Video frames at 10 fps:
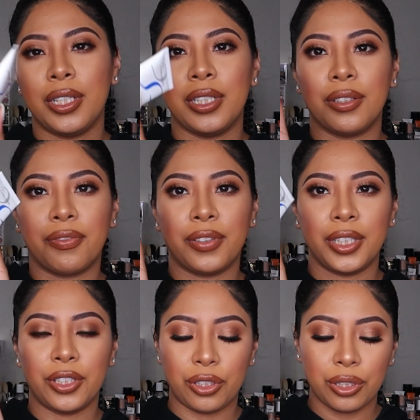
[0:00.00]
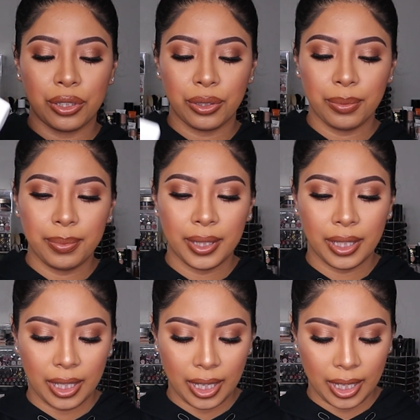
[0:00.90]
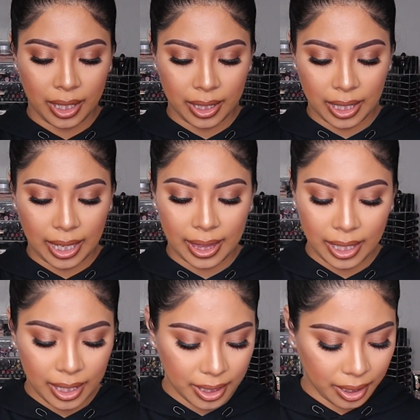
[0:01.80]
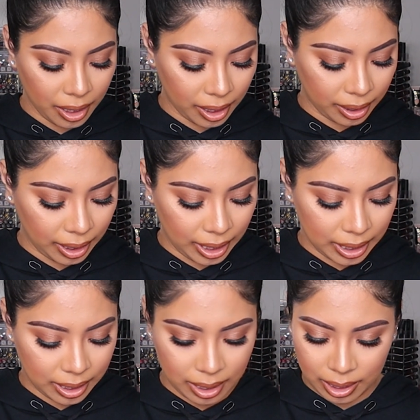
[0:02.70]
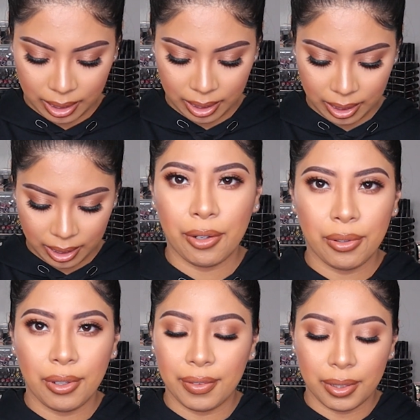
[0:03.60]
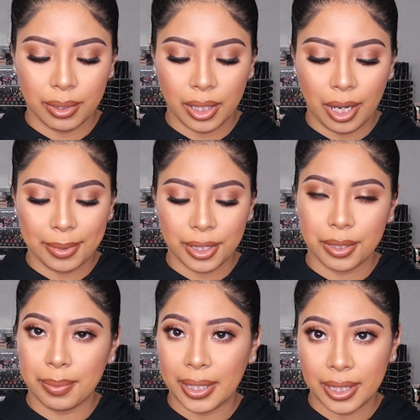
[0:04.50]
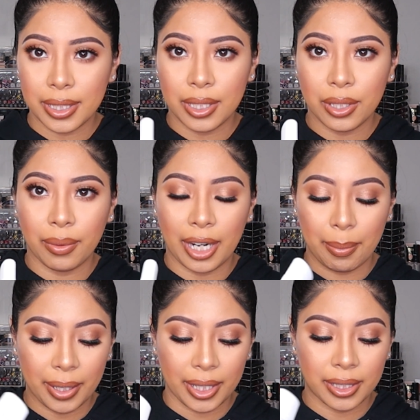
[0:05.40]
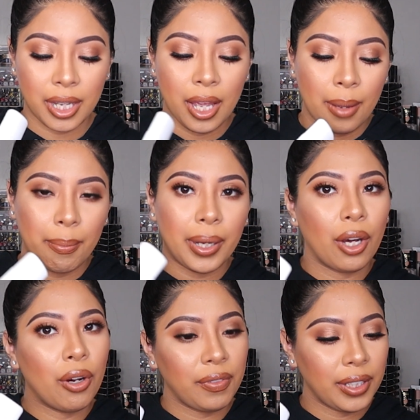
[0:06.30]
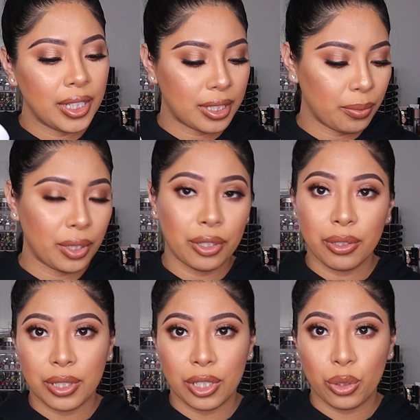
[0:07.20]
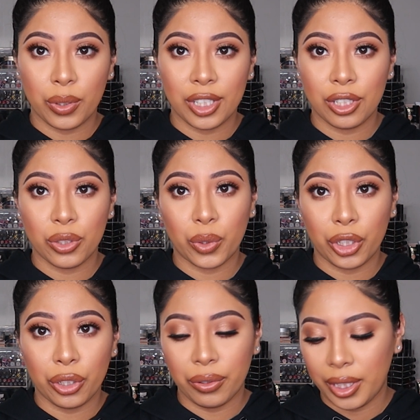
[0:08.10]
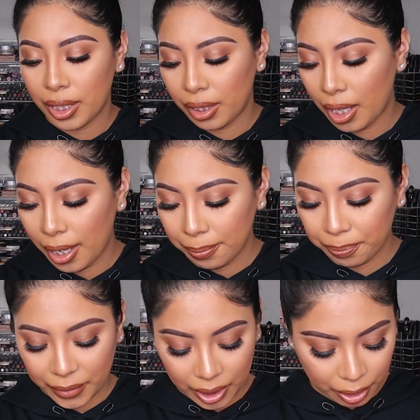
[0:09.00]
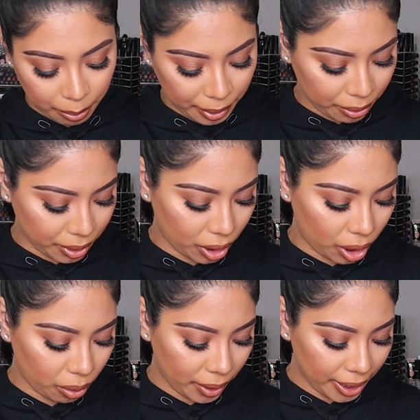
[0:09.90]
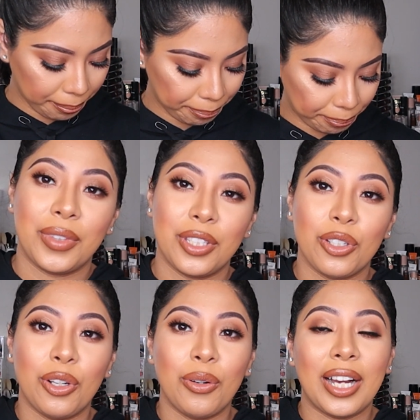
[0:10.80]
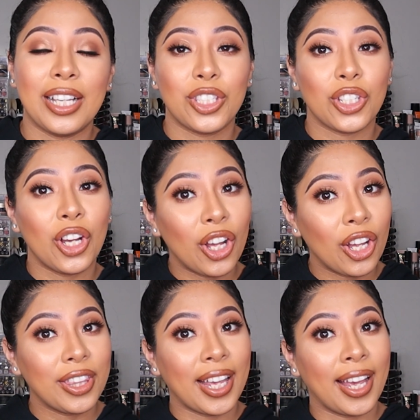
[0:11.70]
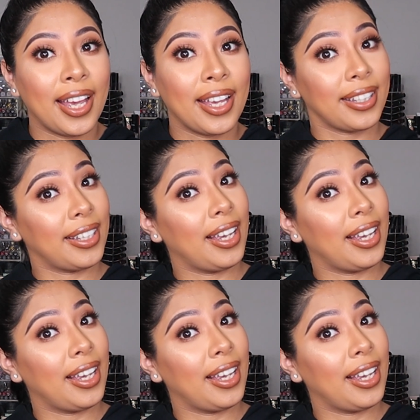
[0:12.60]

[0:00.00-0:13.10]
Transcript: in a different tube, and I think it's a lot less. I don't know if there was options, but this is the one I picked. But hopefully it's one of those situations where you don't need a lot. A little bit goes a long way. So I saw that